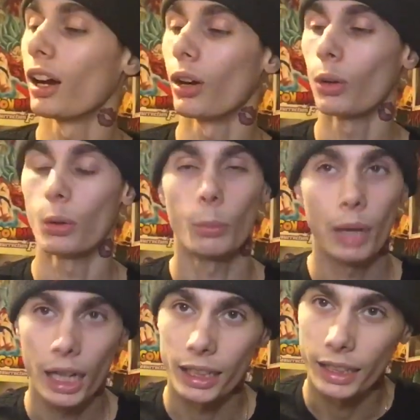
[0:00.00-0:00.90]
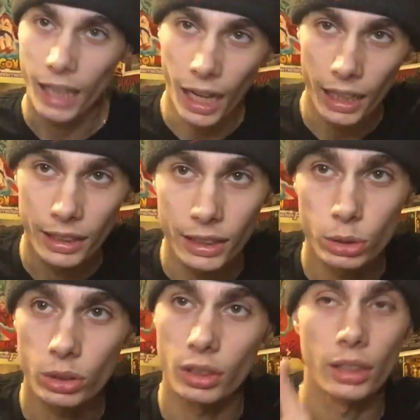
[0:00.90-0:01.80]
Oh my God,
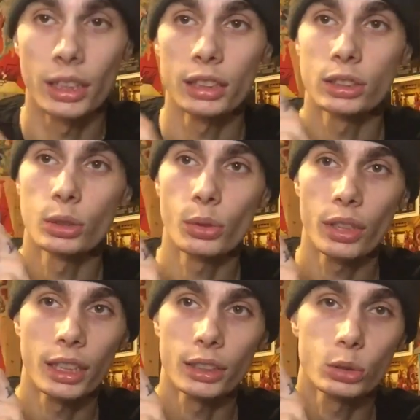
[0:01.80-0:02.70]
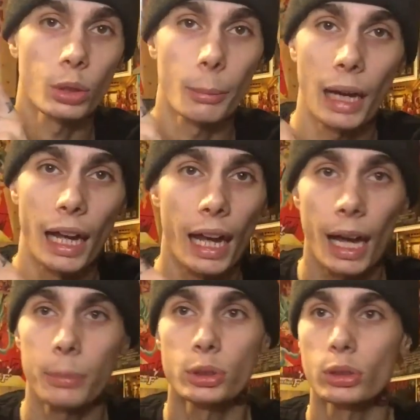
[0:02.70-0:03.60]
these two things were my
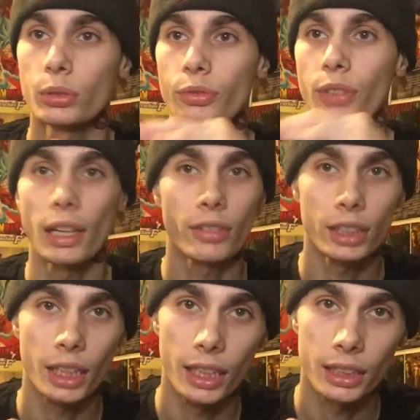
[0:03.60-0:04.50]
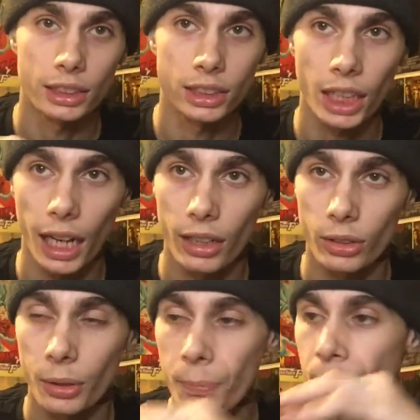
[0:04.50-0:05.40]
absolute favorite thing as a
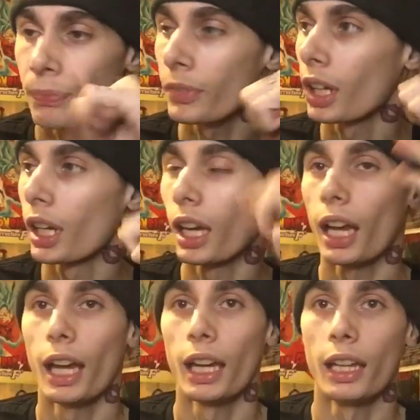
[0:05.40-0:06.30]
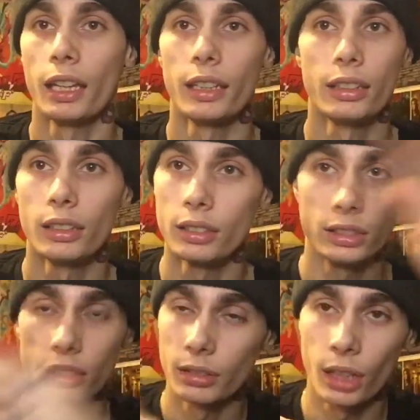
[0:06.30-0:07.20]
child, and
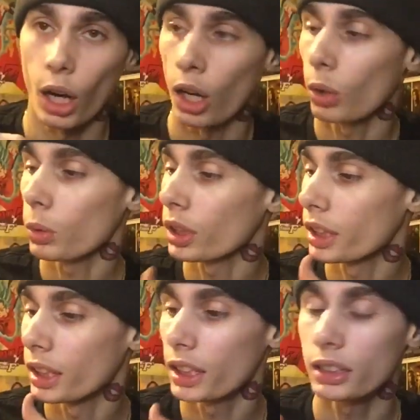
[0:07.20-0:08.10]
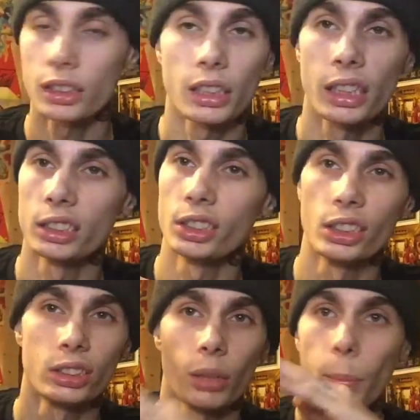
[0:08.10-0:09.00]
the artwork in this is just